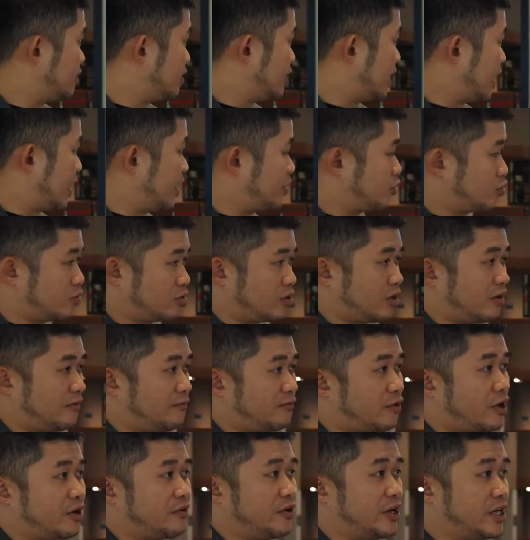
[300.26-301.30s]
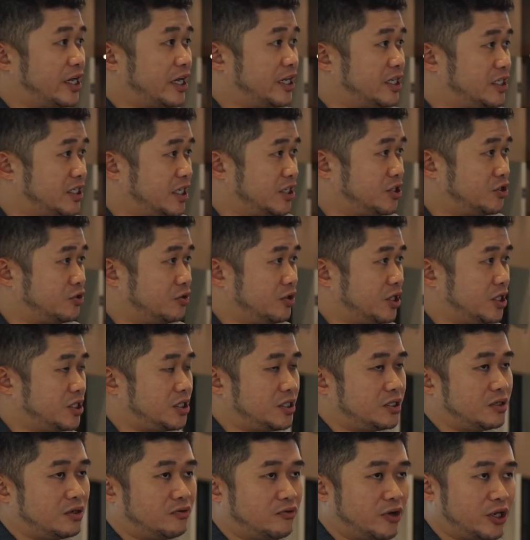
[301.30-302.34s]
There are a total of 496
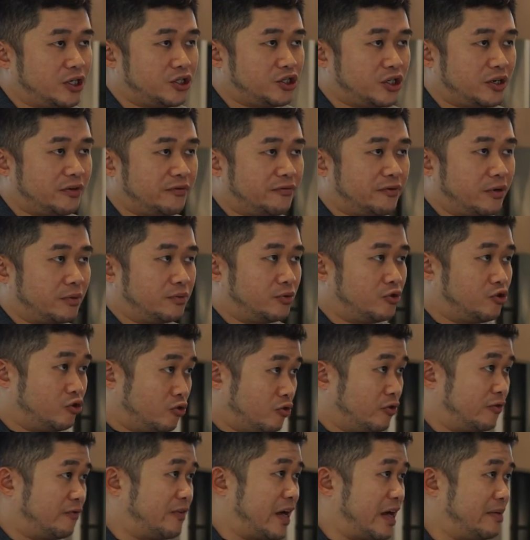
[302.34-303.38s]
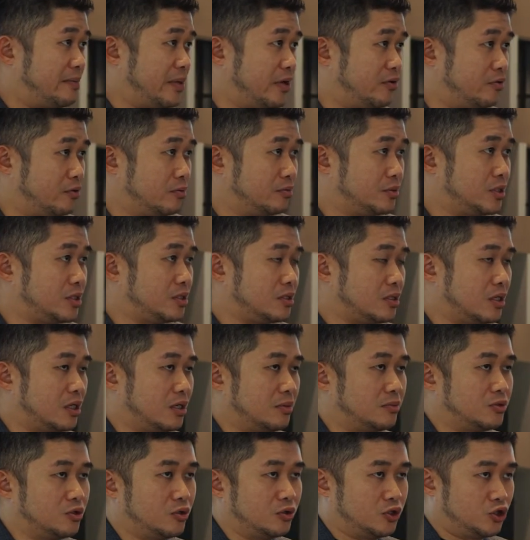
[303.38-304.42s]
units ranging from 2 to 5 bedrooms.
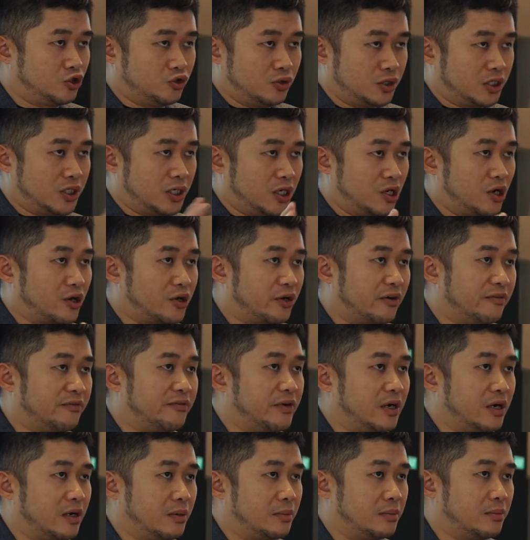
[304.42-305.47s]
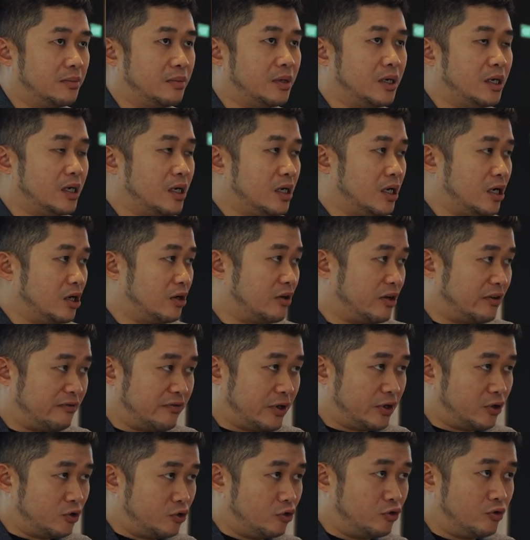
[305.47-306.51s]
So it suits a lot of
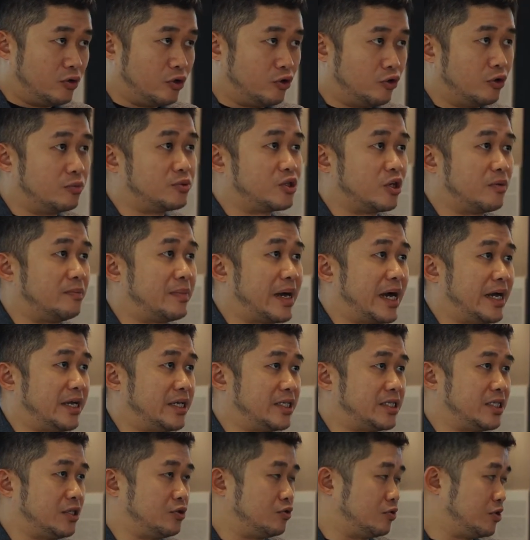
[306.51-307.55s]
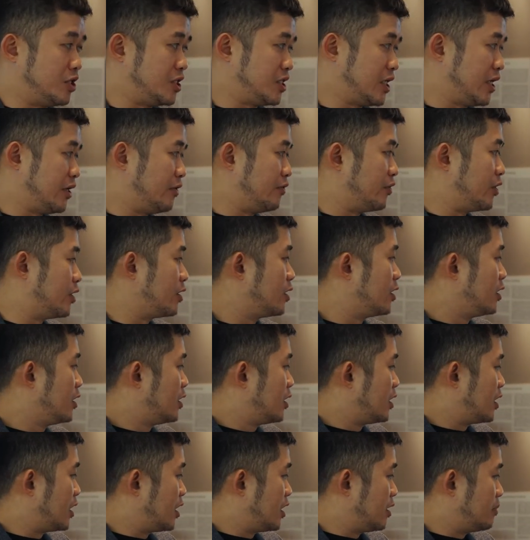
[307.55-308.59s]
different groups of buyers into this area.
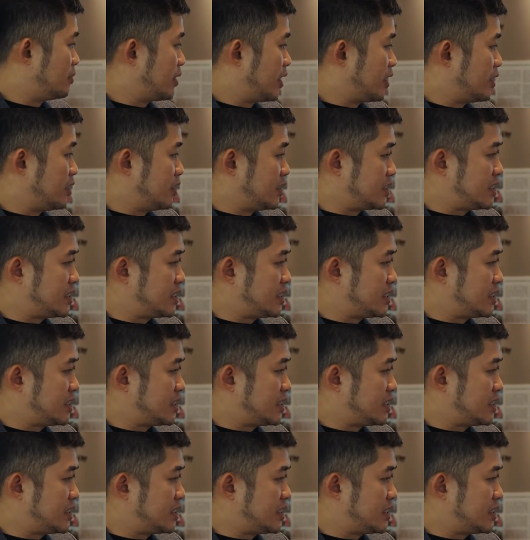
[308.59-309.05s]
And it's